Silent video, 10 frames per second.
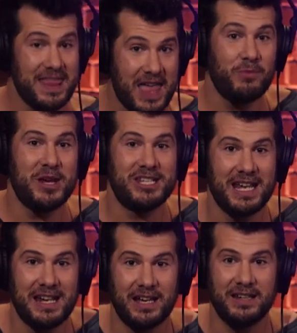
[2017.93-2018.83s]
And then we
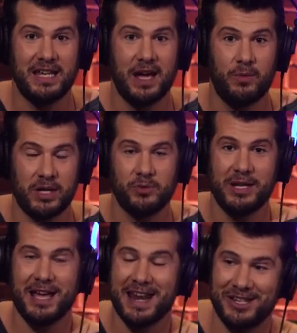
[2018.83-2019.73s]
sent on the, because
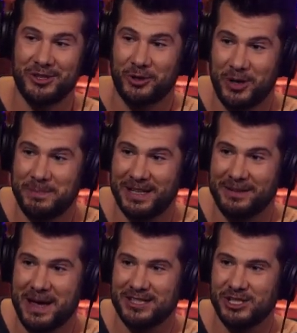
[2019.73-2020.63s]
we got into their
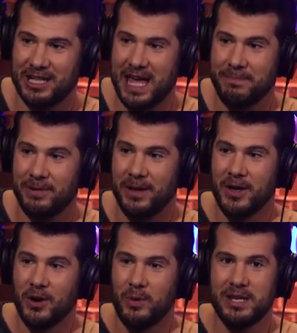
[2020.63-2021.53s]
cryptic messaging app,
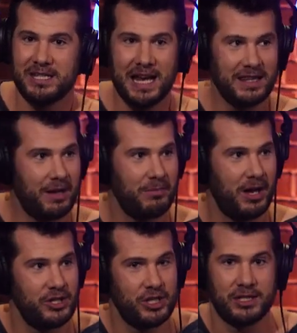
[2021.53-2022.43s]
we sent them
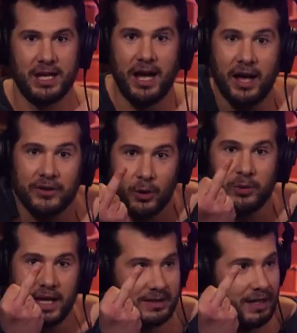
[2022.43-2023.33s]
us
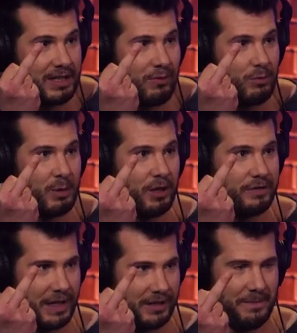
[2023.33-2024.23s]
going like this, giving them the middle finger.